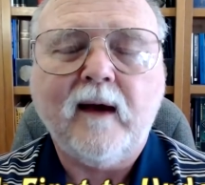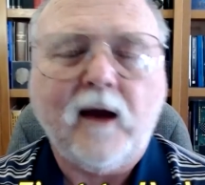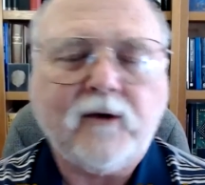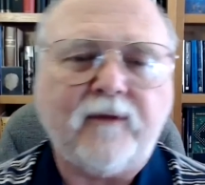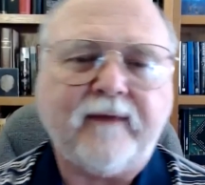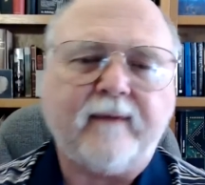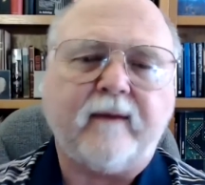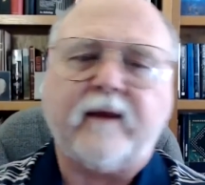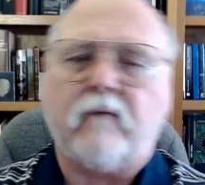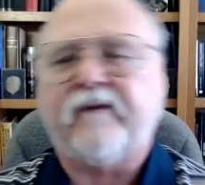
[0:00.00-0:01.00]
Do you think
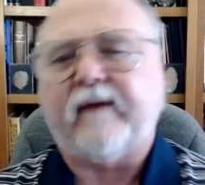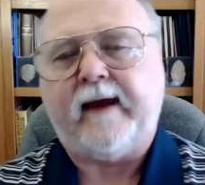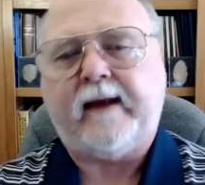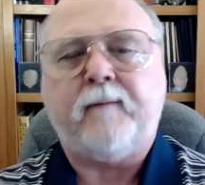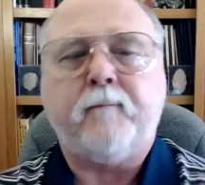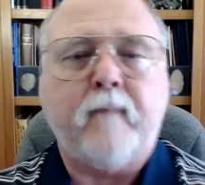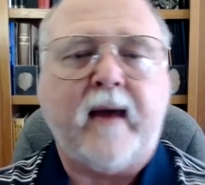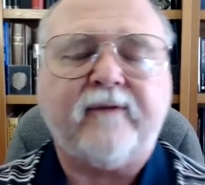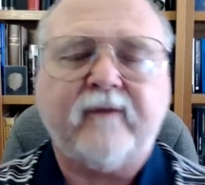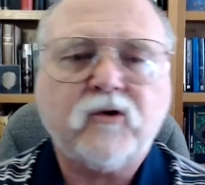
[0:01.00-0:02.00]
that there was any
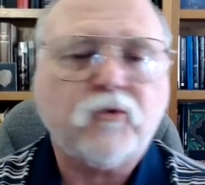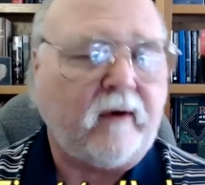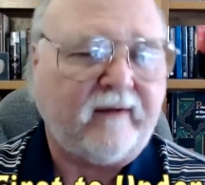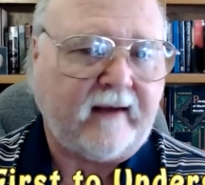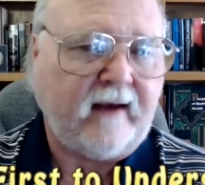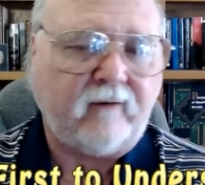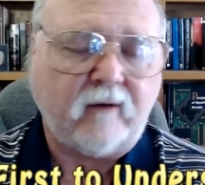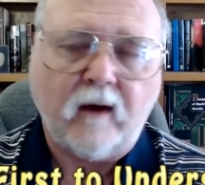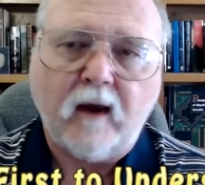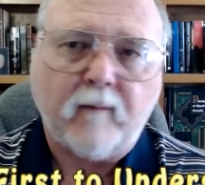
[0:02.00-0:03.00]
message received
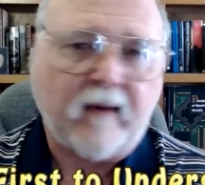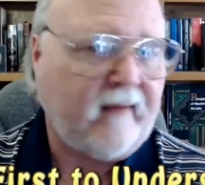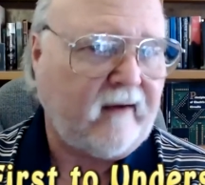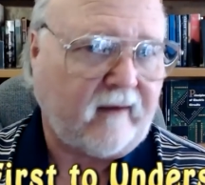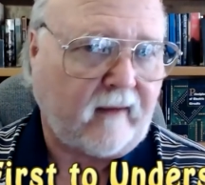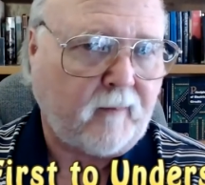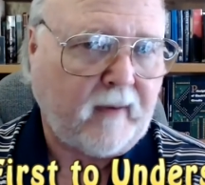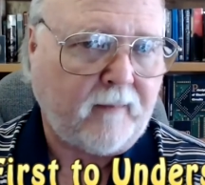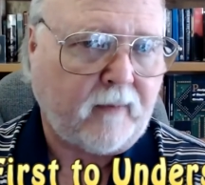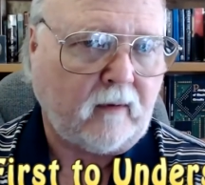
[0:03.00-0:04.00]
by these other
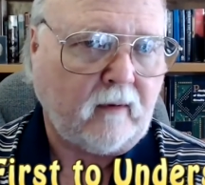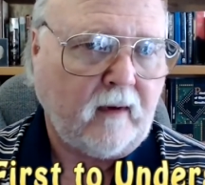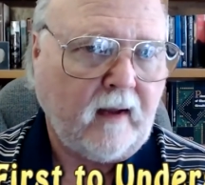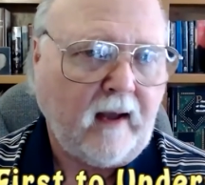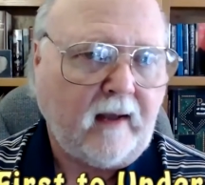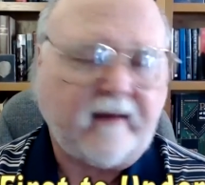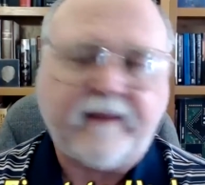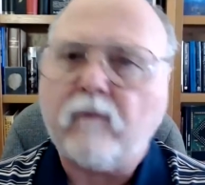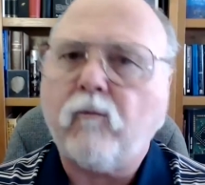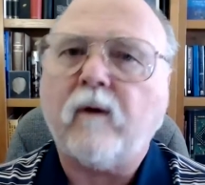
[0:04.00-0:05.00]
people?
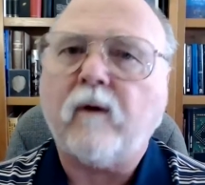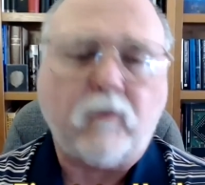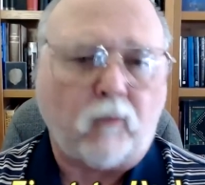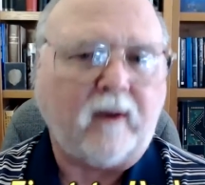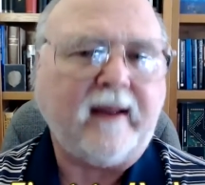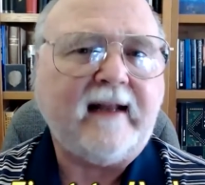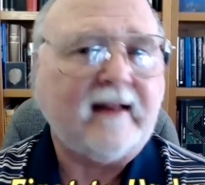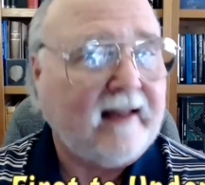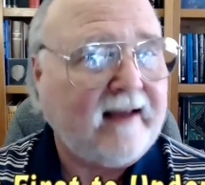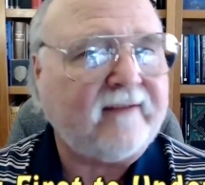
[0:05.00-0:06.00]
Were they really
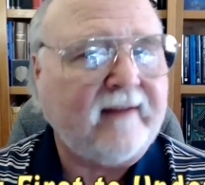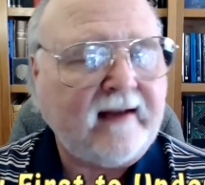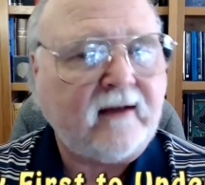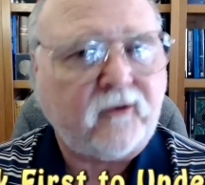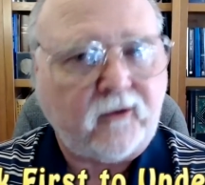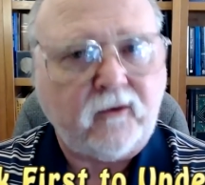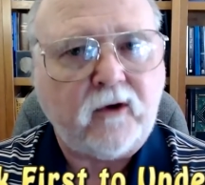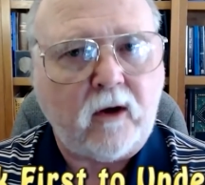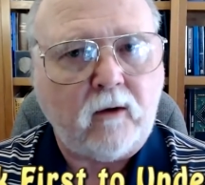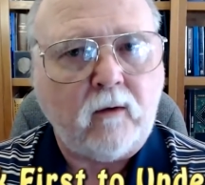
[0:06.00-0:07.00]
listening to
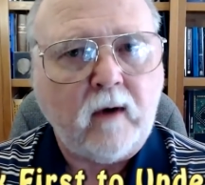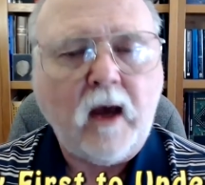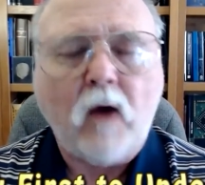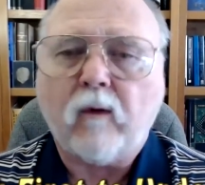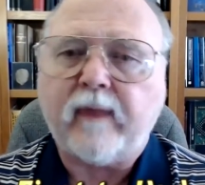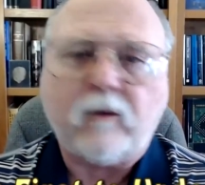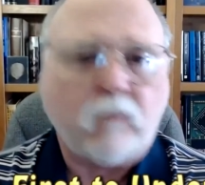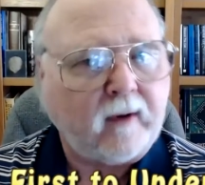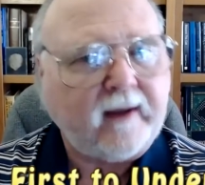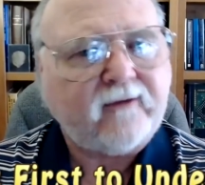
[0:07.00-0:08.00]
you? Were they
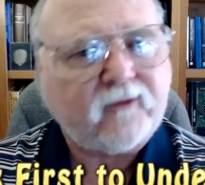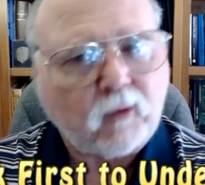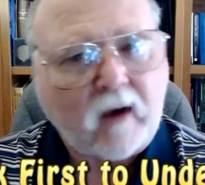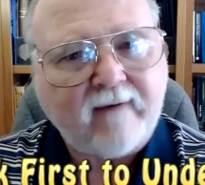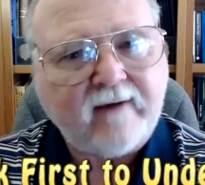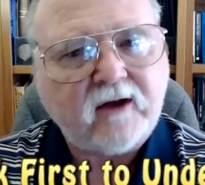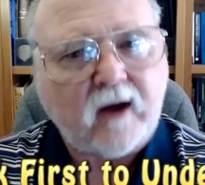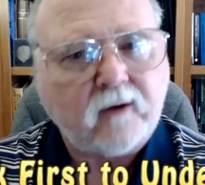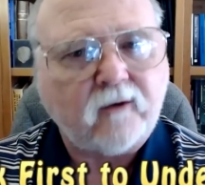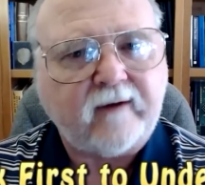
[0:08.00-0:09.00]
really striving to
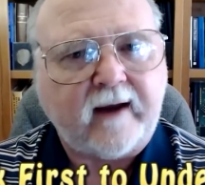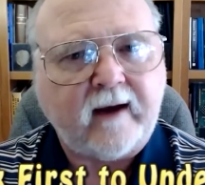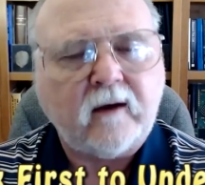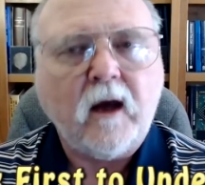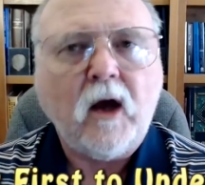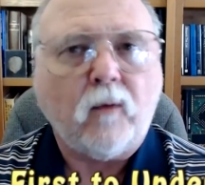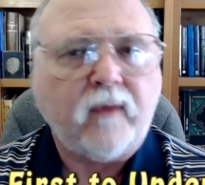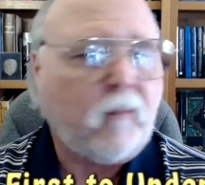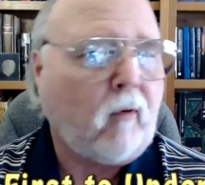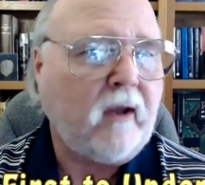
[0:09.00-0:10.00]
understand
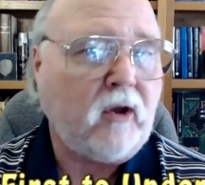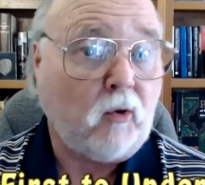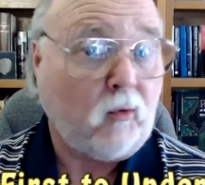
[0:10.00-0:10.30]
the point you